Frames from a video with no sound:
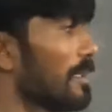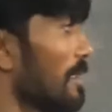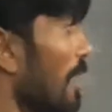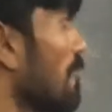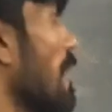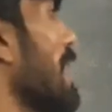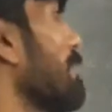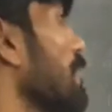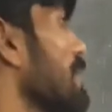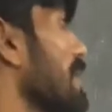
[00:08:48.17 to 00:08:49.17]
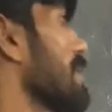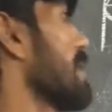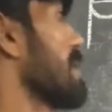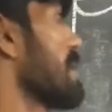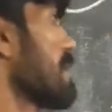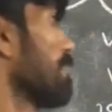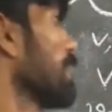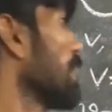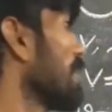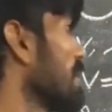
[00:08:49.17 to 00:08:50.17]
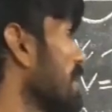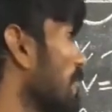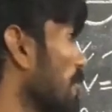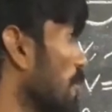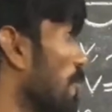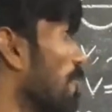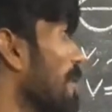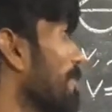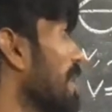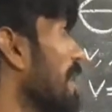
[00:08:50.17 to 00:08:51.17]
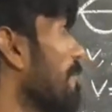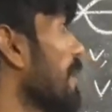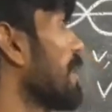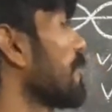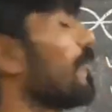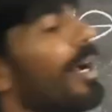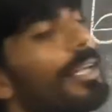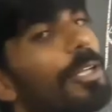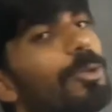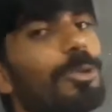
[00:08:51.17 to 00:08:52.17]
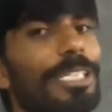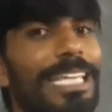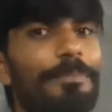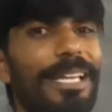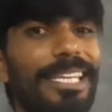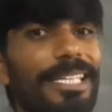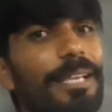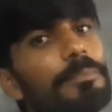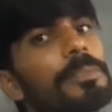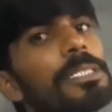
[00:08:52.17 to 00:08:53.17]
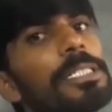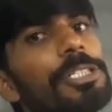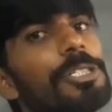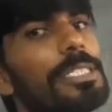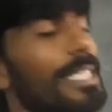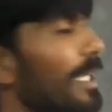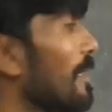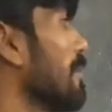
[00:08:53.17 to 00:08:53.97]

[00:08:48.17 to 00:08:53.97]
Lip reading: Now I am using this, mu is equal to 1 by lambda into under root t by m stretched string